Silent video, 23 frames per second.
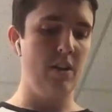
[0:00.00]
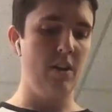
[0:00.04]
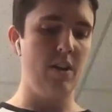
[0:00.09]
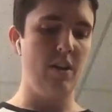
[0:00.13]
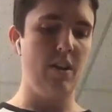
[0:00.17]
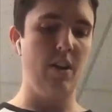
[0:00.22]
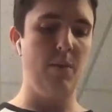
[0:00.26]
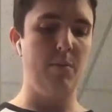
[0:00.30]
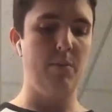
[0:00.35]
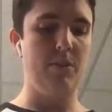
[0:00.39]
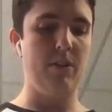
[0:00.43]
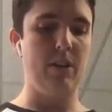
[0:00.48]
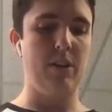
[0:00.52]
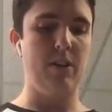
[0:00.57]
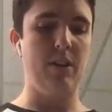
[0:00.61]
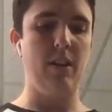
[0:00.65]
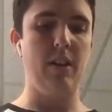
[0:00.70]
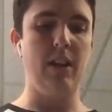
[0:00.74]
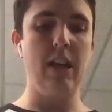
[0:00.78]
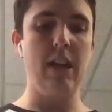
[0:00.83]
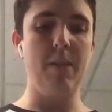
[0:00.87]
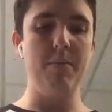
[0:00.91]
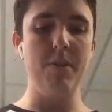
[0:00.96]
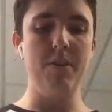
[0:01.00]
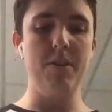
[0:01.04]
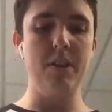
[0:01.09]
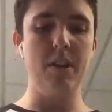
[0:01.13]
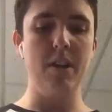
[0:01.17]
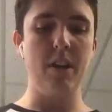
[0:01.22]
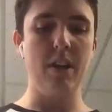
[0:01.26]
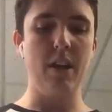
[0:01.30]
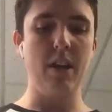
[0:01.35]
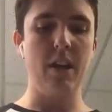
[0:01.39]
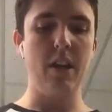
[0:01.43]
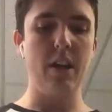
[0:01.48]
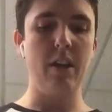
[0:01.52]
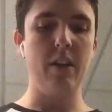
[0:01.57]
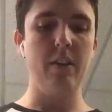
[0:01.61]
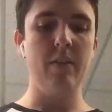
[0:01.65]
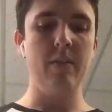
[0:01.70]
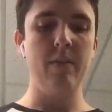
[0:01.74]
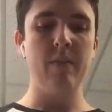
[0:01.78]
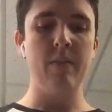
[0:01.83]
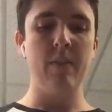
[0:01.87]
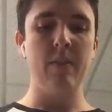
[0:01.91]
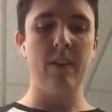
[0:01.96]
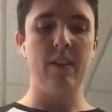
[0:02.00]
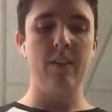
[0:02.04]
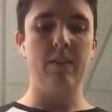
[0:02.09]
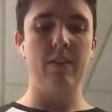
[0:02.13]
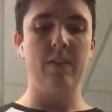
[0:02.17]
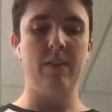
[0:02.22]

It's got the lambda DNA. It's